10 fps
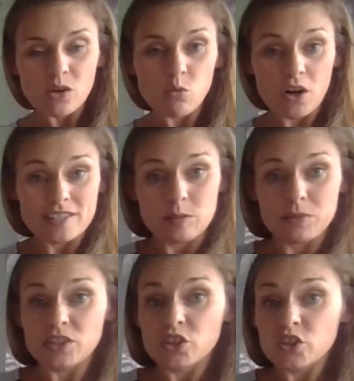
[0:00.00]
Why has it
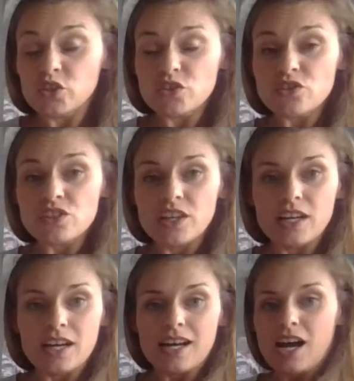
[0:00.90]
been used?
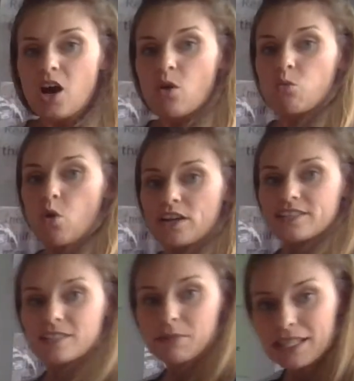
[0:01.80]
Why
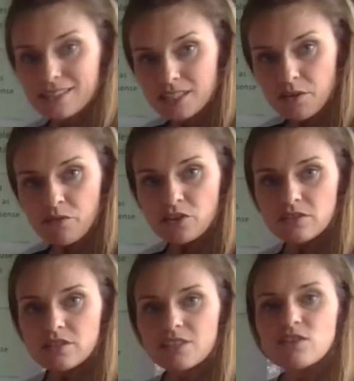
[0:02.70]
does it make a
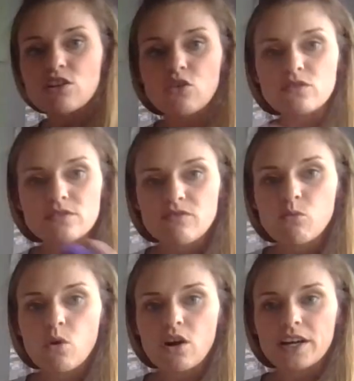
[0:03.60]
difference? There are lots of
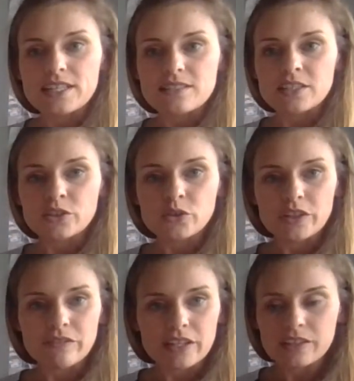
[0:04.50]
whys that you
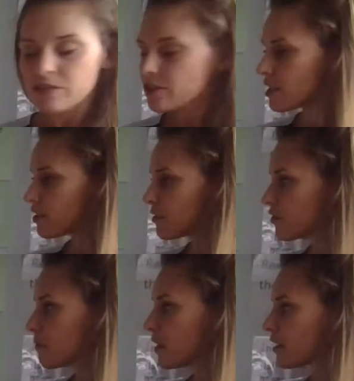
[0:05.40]
can then consider
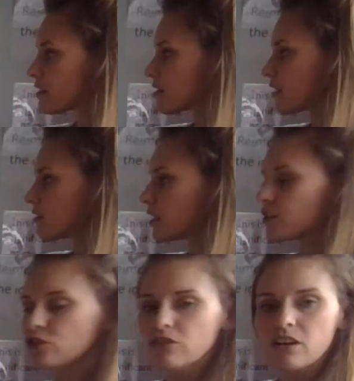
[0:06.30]
from this. And
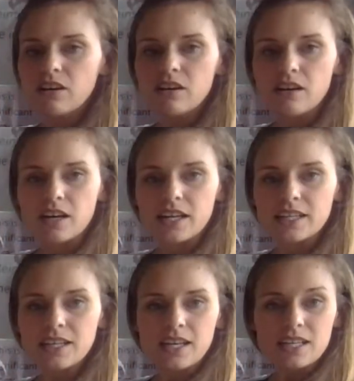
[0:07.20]
then your
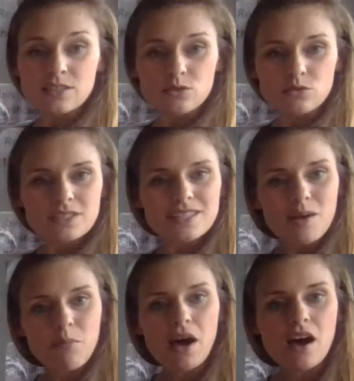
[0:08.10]
I is always
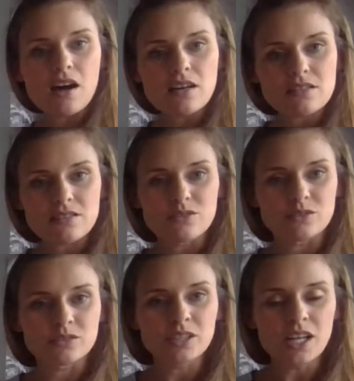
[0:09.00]
that
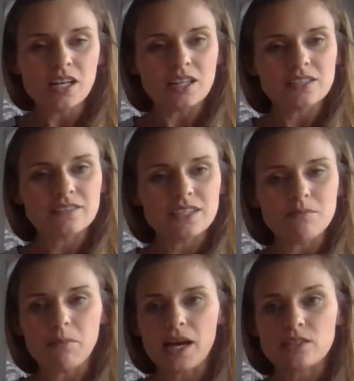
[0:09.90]
personal, kind of the
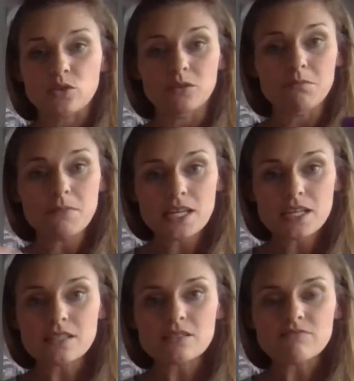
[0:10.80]
impact on
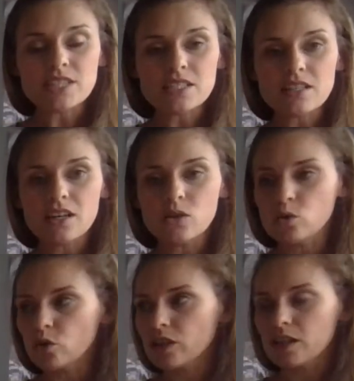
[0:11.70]
me as a reader,
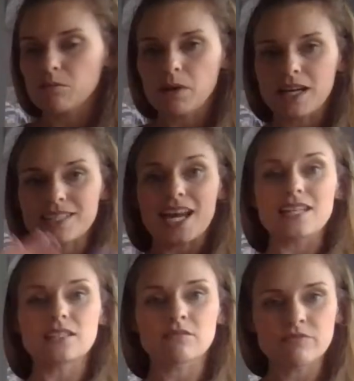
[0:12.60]
or the impact
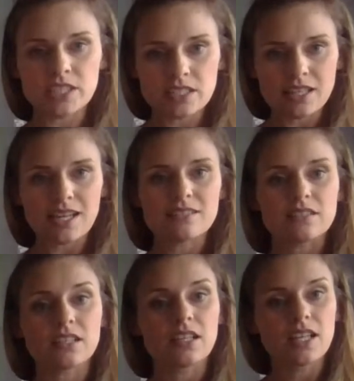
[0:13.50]
as a reader, as a
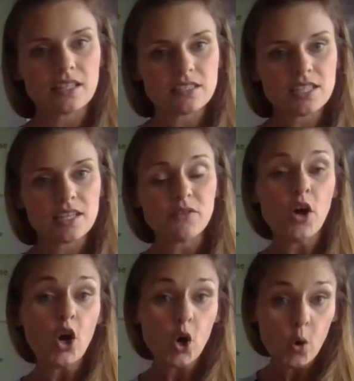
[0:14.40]
collective,
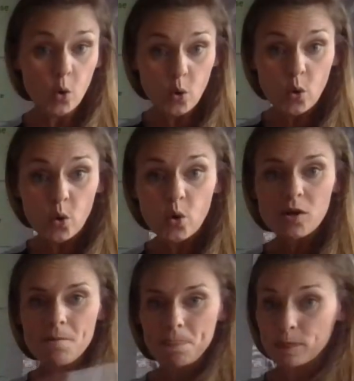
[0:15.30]

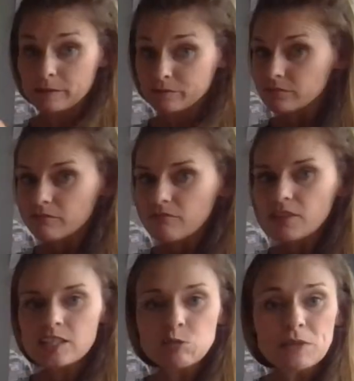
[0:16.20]
or
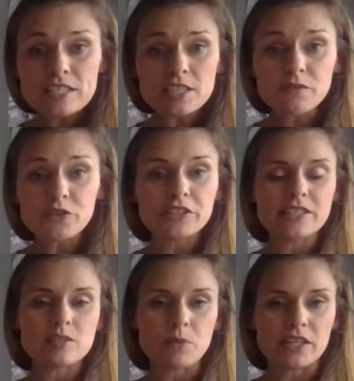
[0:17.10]
especially for an
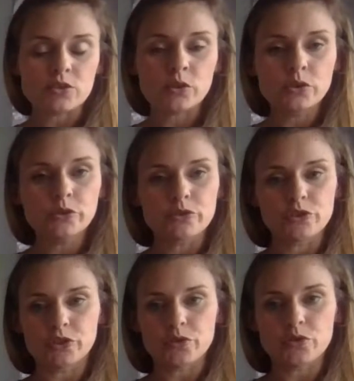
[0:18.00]
inspector course,
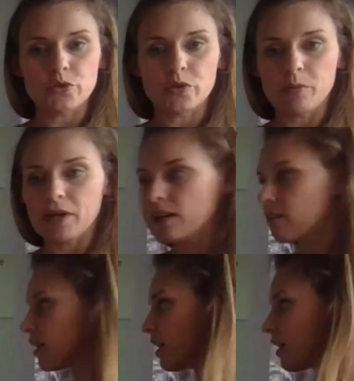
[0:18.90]
you can talk about
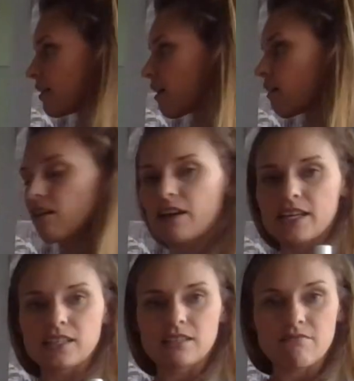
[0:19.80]
the
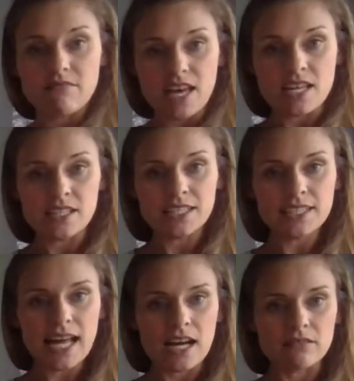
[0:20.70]
I, then, and
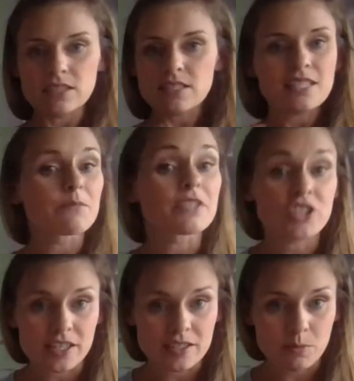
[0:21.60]
now. Same with
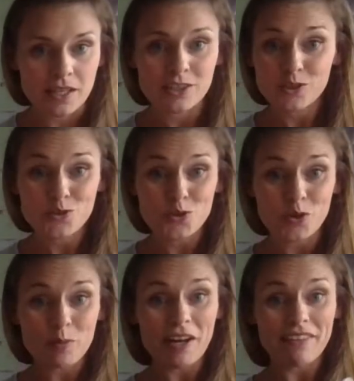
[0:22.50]
Shakespeare. You could
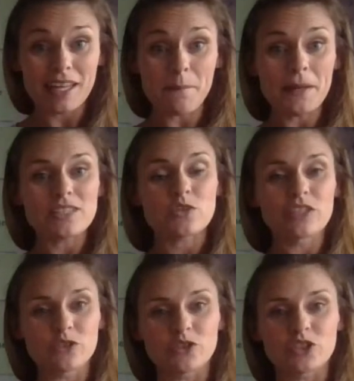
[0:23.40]
talk about the impact on
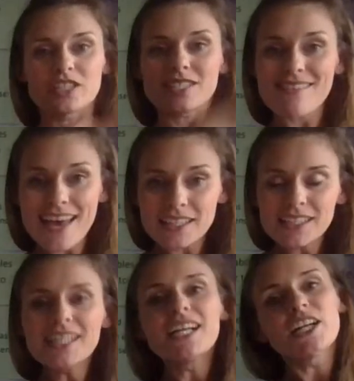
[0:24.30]
the audience then,
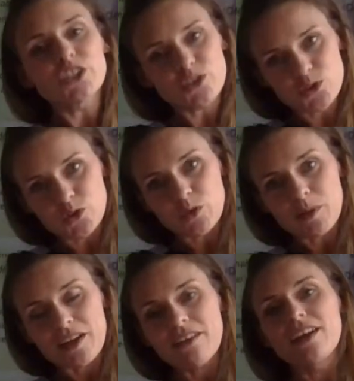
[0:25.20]
and you could talk
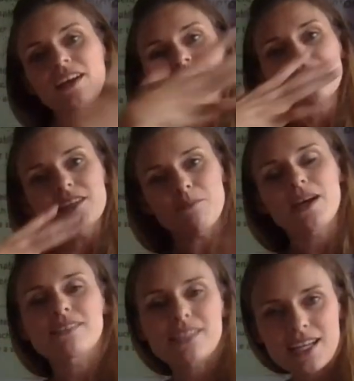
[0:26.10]
about the
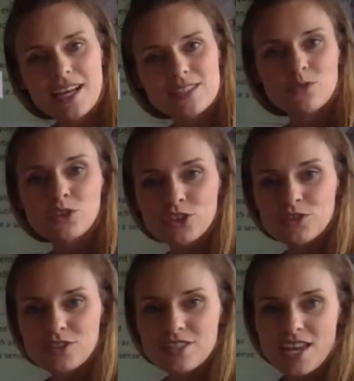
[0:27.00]
impact that it has on you
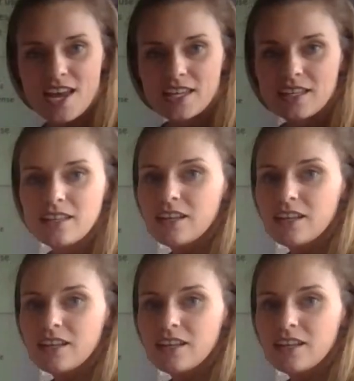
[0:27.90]
today.